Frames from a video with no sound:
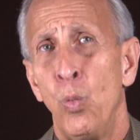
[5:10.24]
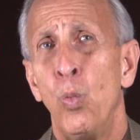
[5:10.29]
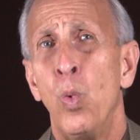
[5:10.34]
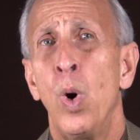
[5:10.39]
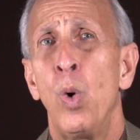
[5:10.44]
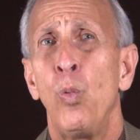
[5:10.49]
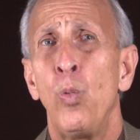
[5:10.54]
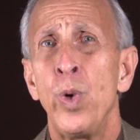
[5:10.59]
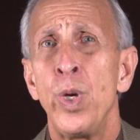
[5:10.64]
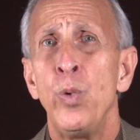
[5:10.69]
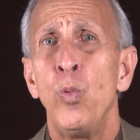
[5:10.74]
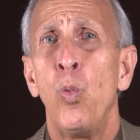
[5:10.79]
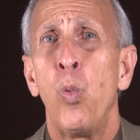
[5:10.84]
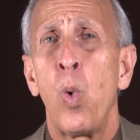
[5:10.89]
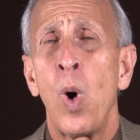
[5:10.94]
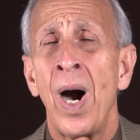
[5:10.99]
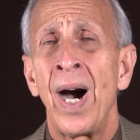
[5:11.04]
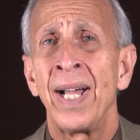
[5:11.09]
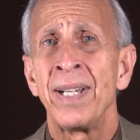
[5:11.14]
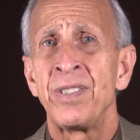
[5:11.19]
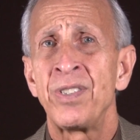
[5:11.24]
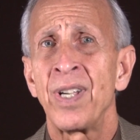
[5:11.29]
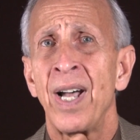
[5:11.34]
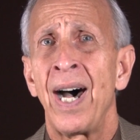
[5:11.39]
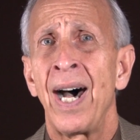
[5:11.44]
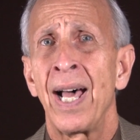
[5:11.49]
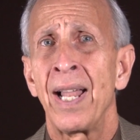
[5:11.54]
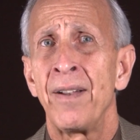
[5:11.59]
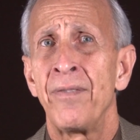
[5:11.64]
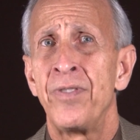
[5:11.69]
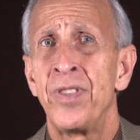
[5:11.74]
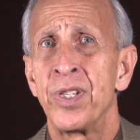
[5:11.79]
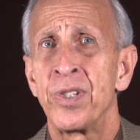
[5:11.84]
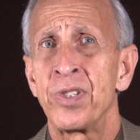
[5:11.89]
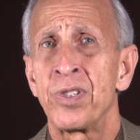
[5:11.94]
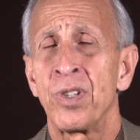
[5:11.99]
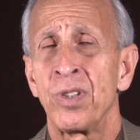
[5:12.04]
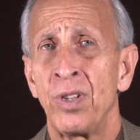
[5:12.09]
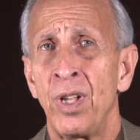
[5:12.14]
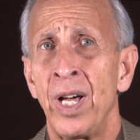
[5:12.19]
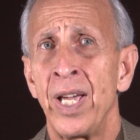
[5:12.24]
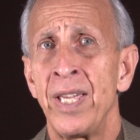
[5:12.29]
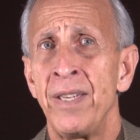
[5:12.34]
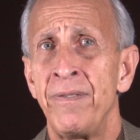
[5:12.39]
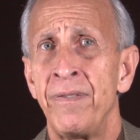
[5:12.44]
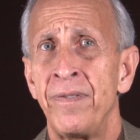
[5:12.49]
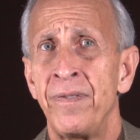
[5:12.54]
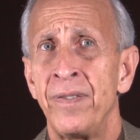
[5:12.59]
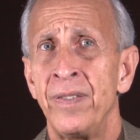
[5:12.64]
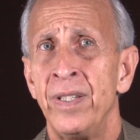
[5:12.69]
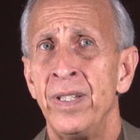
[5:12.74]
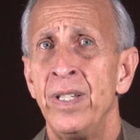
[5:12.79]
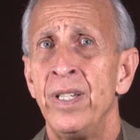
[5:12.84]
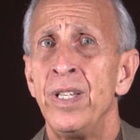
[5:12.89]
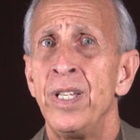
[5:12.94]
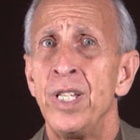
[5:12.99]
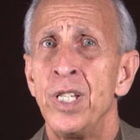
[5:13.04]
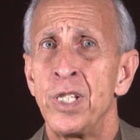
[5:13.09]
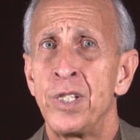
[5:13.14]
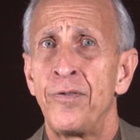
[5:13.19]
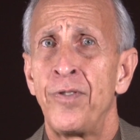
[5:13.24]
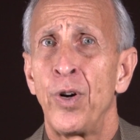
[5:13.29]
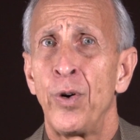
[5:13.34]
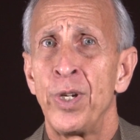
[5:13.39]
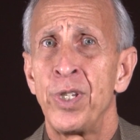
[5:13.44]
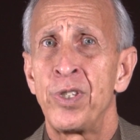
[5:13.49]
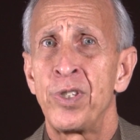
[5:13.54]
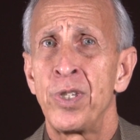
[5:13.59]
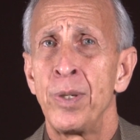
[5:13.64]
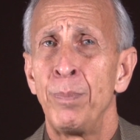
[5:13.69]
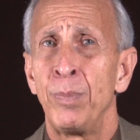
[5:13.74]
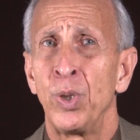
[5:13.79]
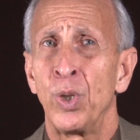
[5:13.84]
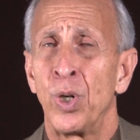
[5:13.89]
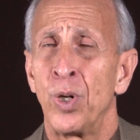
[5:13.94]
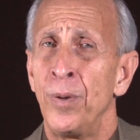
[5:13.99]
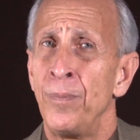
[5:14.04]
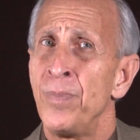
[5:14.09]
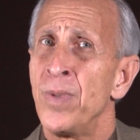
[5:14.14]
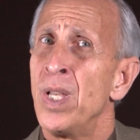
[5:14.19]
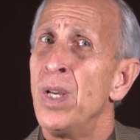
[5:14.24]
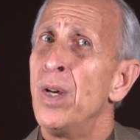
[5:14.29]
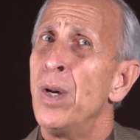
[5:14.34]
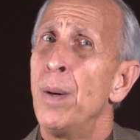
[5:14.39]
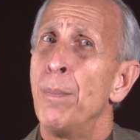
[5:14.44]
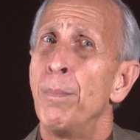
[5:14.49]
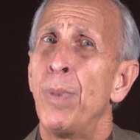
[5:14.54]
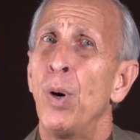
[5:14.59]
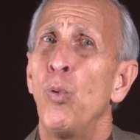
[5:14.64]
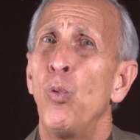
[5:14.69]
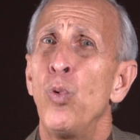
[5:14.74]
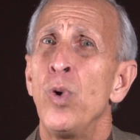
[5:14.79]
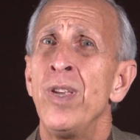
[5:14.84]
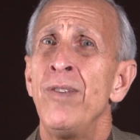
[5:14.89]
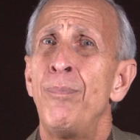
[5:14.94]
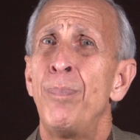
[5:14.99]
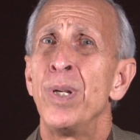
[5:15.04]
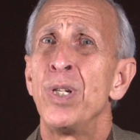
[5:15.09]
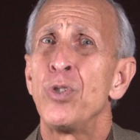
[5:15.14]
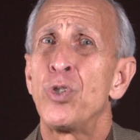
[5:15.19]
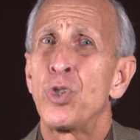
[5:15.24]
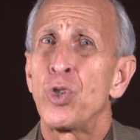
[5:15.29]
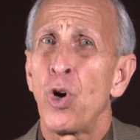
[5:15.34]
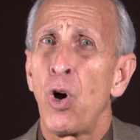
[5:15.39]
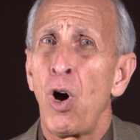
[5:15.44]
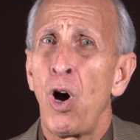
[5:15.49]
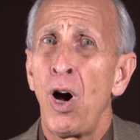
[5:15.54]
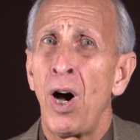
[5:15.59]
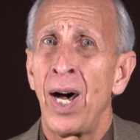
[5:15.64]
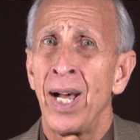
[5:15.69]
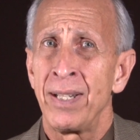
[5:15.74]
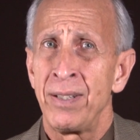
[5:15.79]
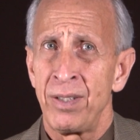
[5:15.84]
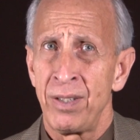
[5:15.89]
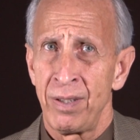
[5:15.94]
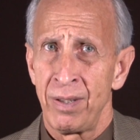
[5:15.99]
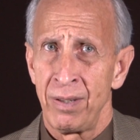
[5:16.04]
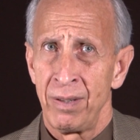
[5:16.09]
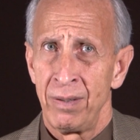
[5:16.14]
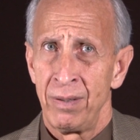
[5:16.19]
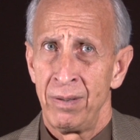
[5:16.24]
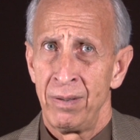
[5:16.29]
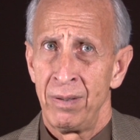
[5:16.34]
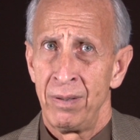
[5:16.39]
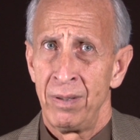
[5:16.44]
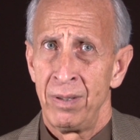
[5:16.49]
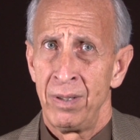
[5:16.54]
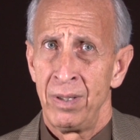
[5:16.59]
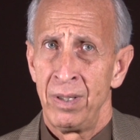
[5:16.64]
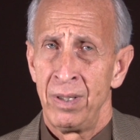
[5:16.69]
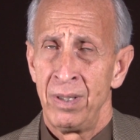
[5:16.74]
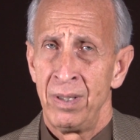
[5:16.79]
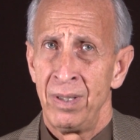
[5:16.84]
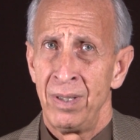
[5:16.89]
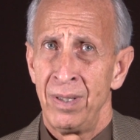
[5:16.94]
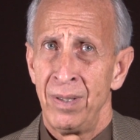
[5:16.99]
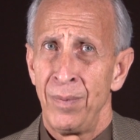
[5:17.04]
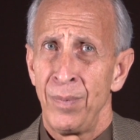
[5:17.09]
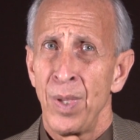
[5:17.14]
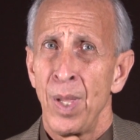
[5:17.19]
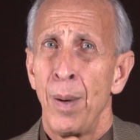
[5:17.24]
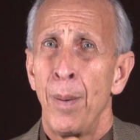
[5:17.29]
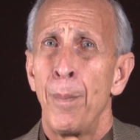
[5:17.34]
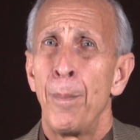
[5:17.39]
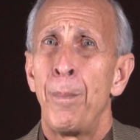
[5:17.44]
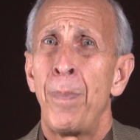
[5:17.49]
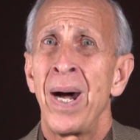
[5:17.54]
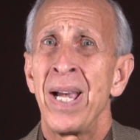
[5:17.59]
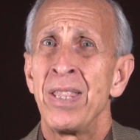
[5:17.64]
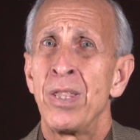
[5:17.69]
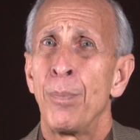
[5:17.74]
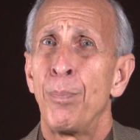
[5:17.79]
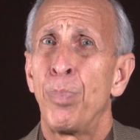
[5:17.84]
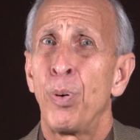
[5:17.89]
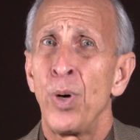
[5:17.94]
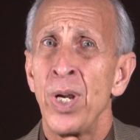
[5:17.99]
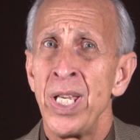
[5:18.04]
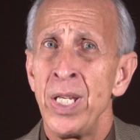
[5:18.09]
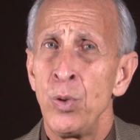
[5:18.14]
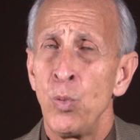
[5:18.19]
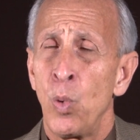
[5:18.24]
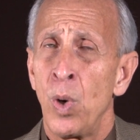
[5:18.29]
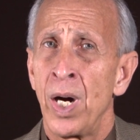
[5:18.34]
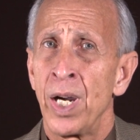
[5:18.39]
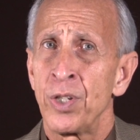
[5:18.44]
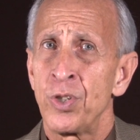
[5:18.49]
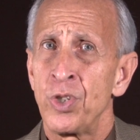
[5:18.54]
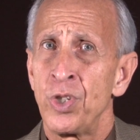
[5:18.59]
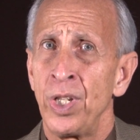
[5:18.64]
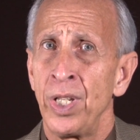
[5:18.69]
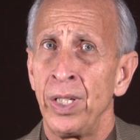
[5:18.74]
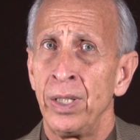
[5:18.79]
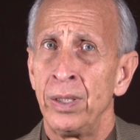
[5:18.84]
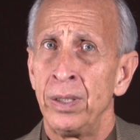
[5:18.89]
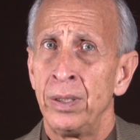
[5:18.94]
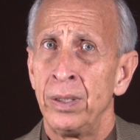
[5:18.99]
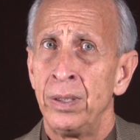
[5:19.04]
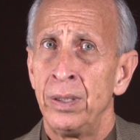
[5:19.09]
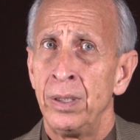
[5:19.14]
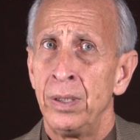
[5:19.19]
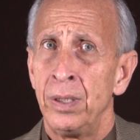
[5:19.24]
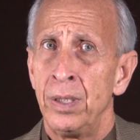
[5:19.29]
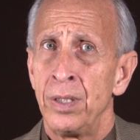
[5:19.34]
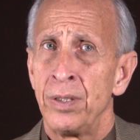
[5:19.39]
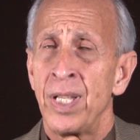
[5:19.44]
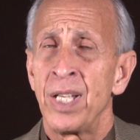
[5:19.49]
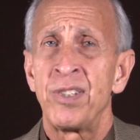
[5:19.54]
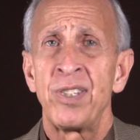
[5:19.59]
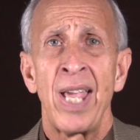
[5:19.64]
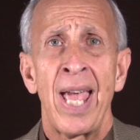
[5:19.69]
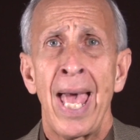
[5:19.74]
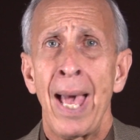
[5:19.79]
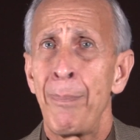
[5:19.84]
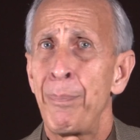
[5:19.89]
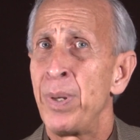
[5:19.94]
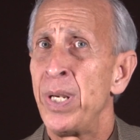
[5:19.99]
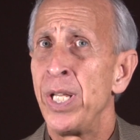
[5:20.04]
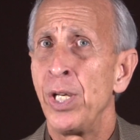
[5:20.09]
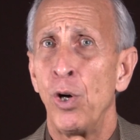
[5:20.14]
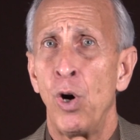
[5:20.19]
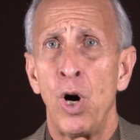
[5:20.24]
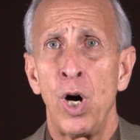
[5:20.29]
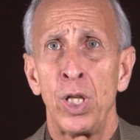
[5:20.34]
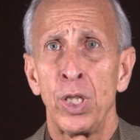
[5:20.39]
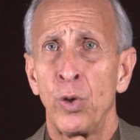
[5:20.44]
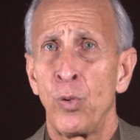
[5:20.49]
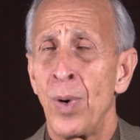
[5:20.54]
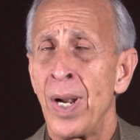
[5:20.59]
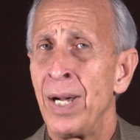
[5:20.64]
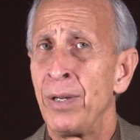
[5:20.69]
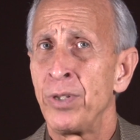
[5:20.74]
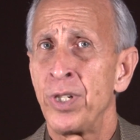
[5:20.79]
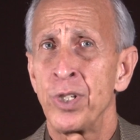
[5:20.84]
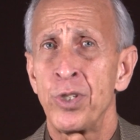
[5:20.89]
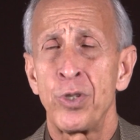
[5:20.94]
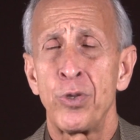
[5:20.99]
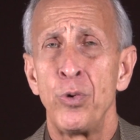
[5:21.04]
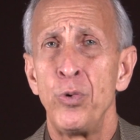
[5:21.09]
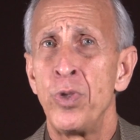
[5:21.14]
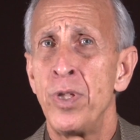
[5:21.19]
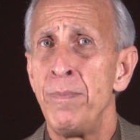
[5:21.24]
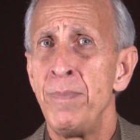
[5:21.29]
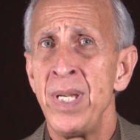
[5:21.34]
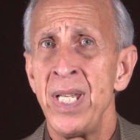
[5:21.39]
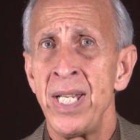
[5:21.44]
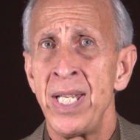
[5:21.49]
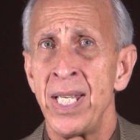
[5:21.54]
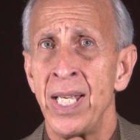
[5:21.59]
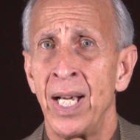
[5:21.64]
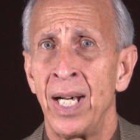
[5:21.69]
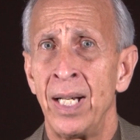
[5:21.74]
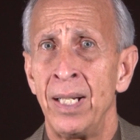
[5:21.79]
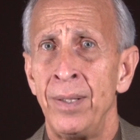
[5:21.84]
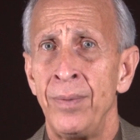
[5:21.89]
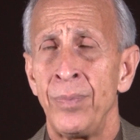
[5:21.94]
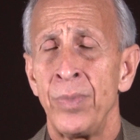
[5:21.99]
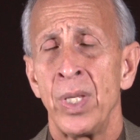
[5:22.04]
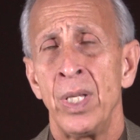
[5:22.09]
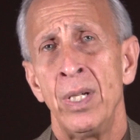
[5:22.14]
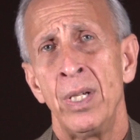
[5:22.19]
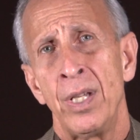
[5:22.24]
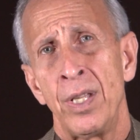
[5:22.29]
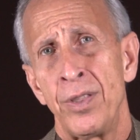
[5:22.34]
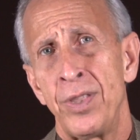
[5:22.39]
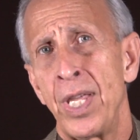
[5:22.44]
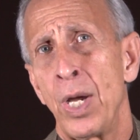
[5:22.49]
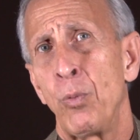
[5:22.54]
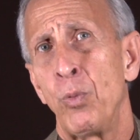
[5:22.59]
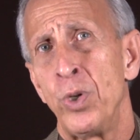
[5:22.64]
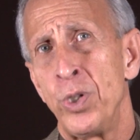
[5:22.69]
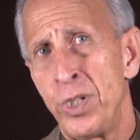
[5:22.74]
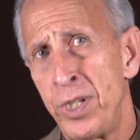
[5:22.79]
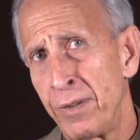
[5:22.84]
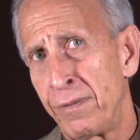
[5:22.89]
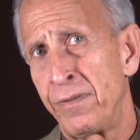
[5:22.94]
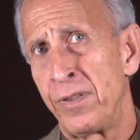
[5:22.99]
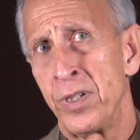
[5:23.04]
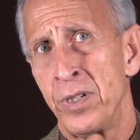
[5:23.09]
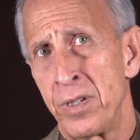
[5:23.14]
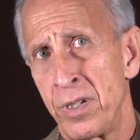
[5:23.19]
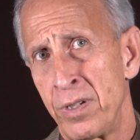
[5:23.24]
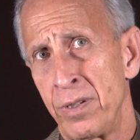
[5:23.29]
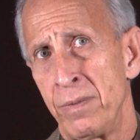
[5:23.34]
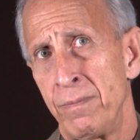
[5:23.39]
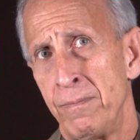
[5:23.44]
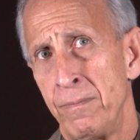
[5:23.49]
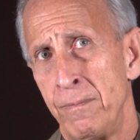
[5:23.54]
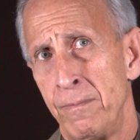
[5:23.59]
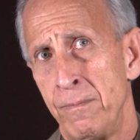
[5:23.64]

What we want out of this life is very similar, but we've been taught by the brainwashing that's happening all around us through the media that we're different,